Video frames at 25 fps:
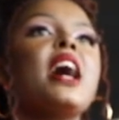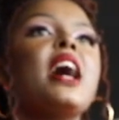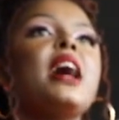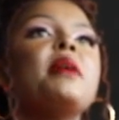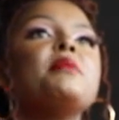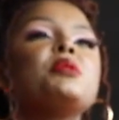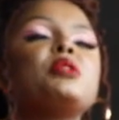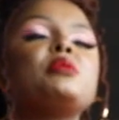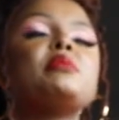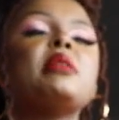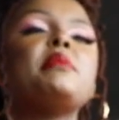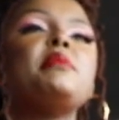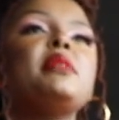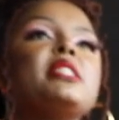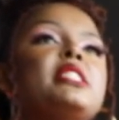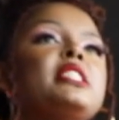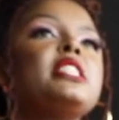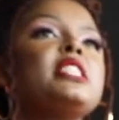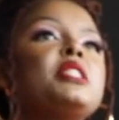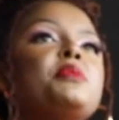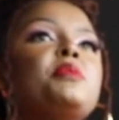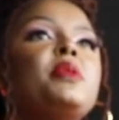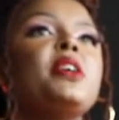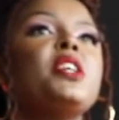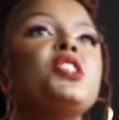comes to my
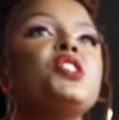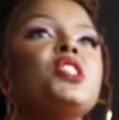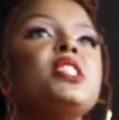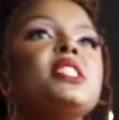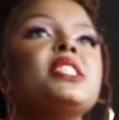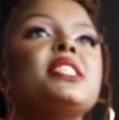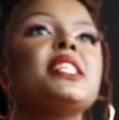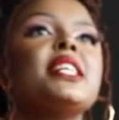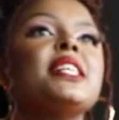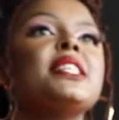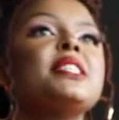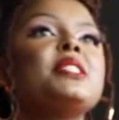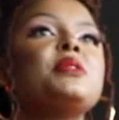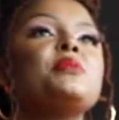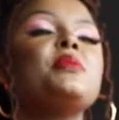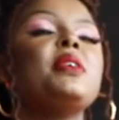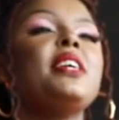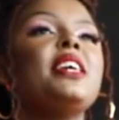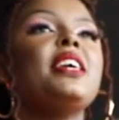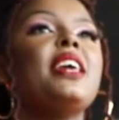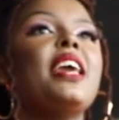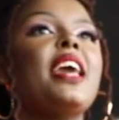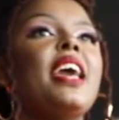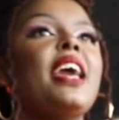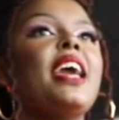business page and tells
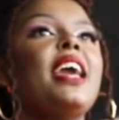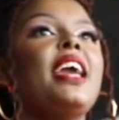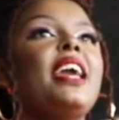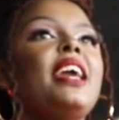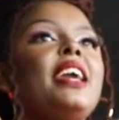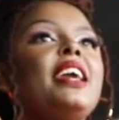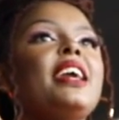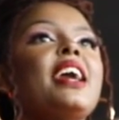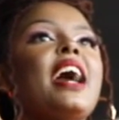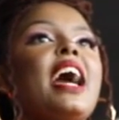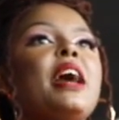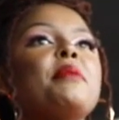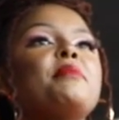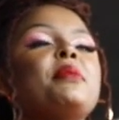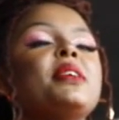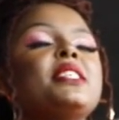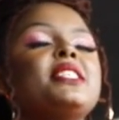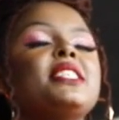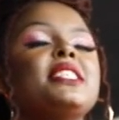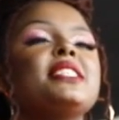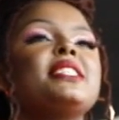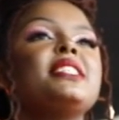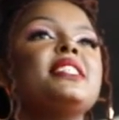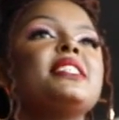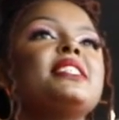me, hey, I
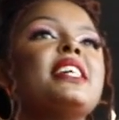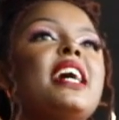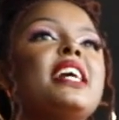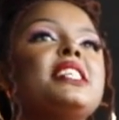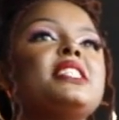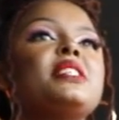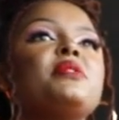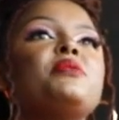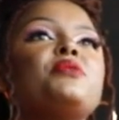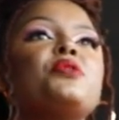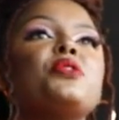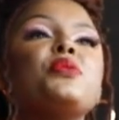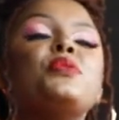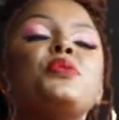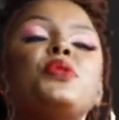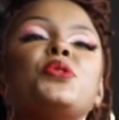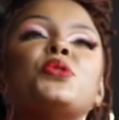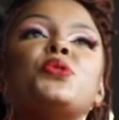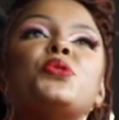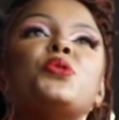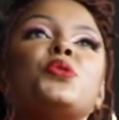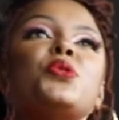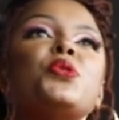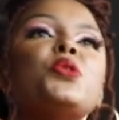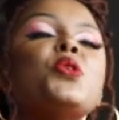purchased this item from
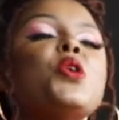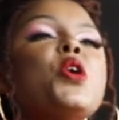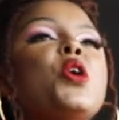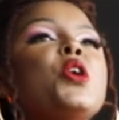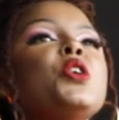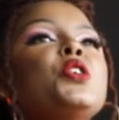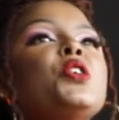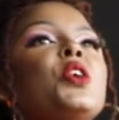you,